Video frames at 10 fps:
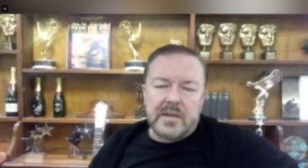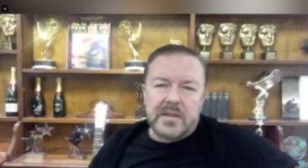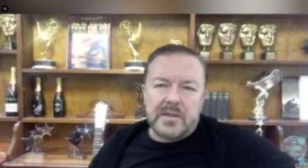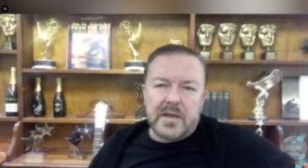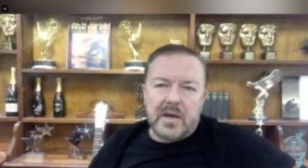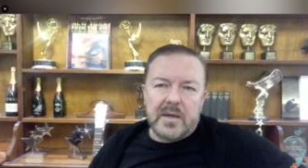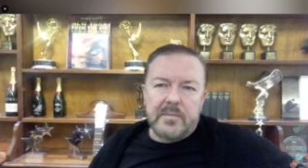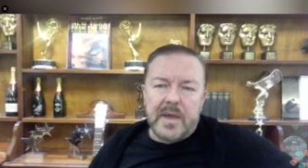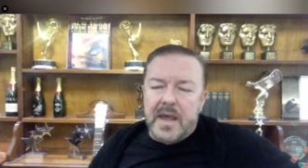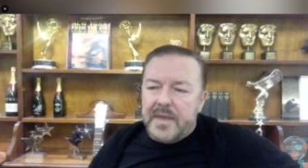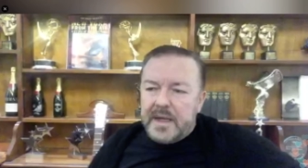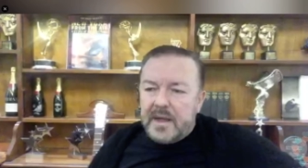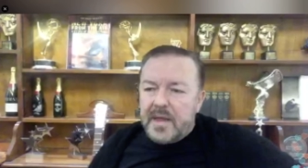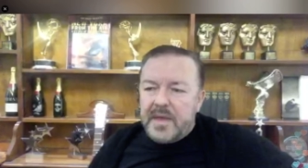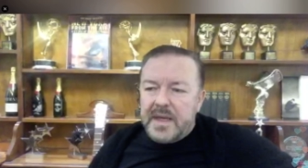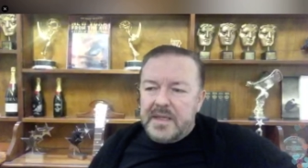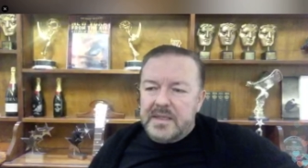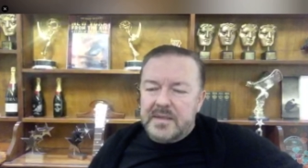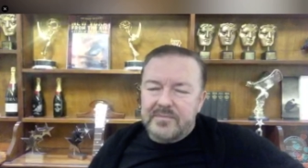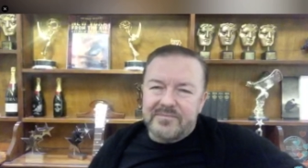time. Then other
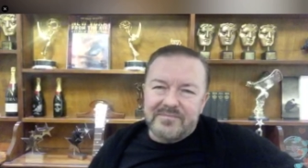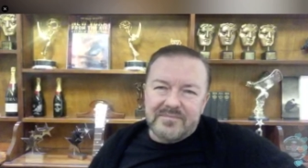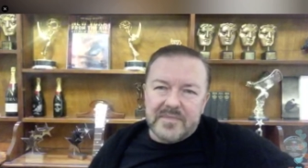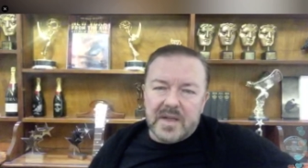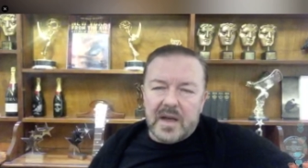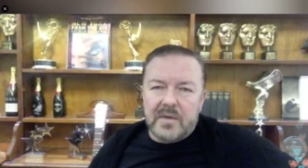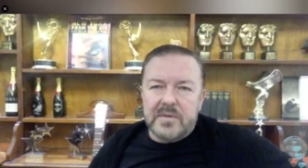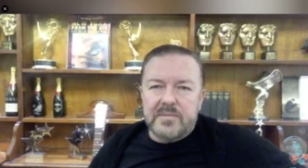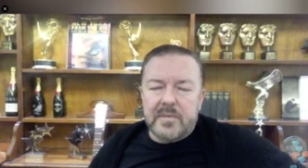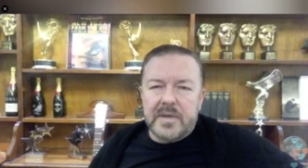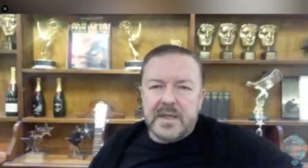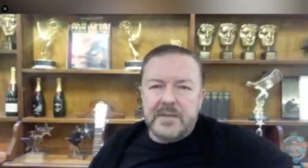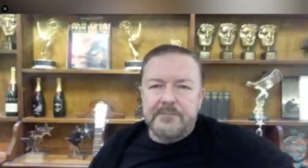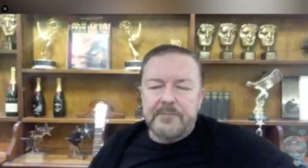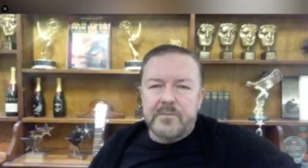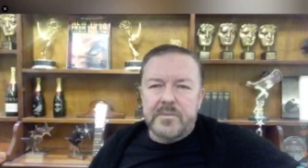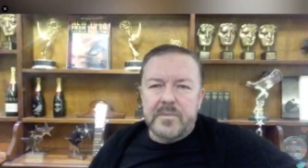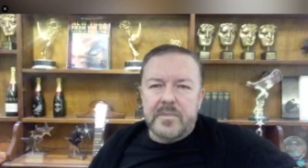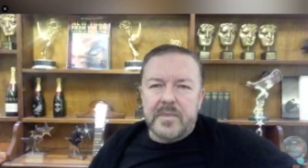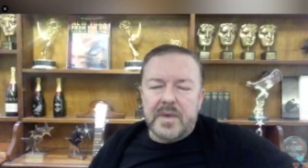things that I was probably,
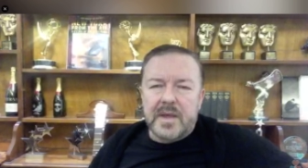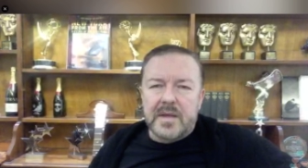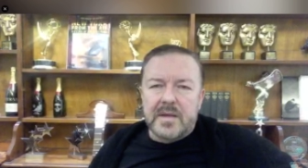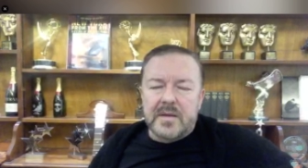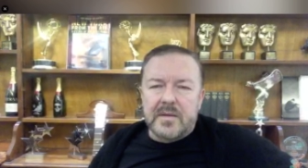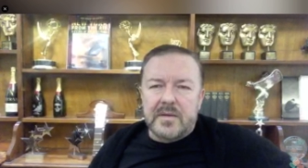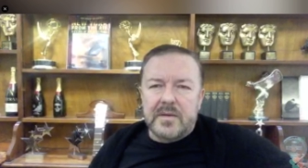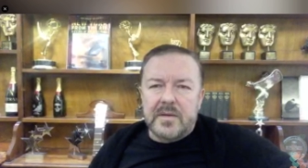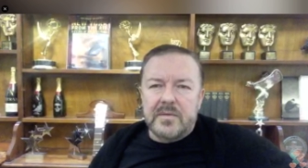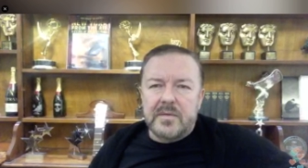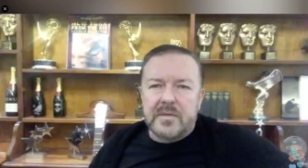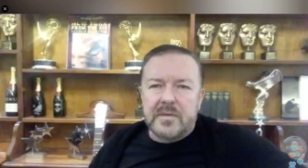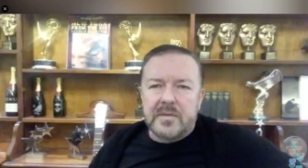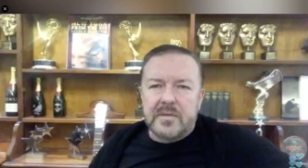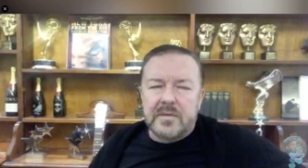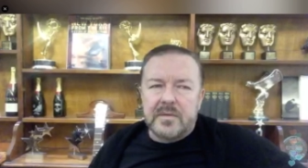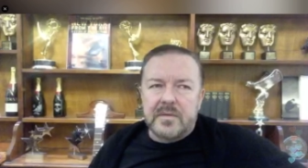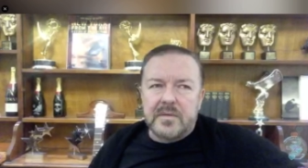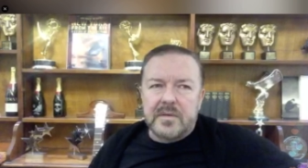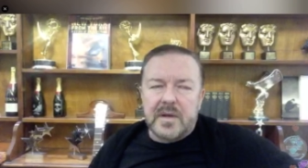I
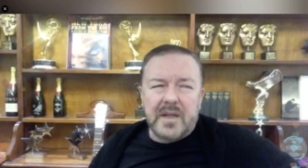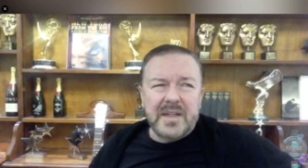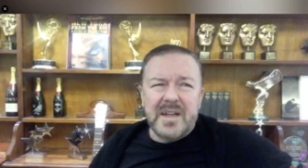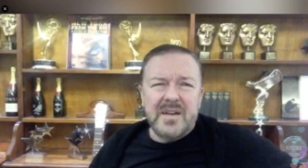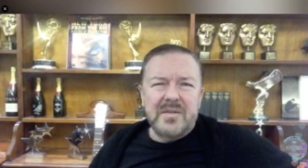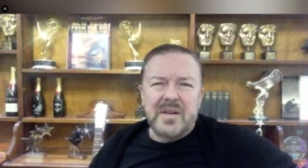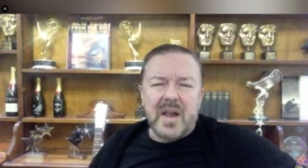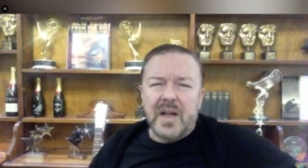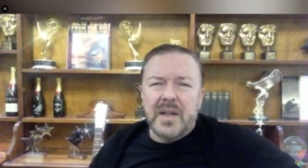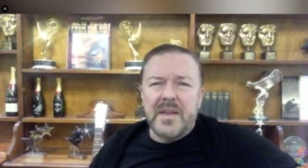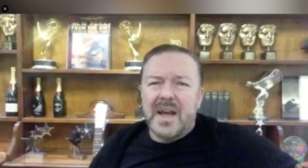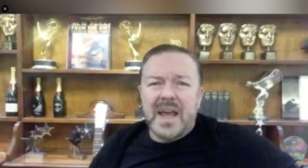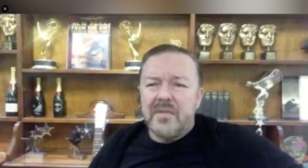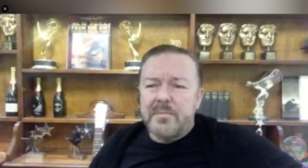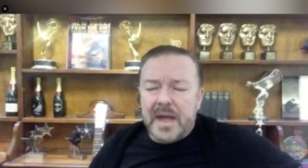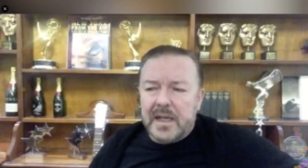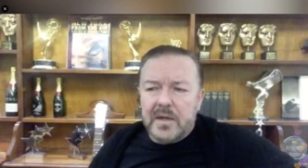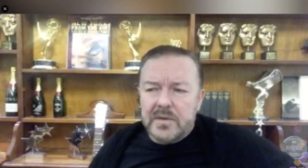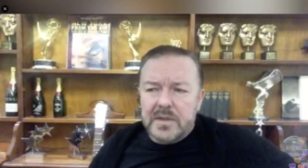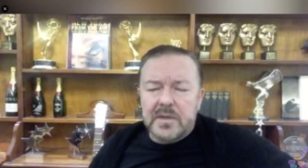don't know. I don't think I have mellowed.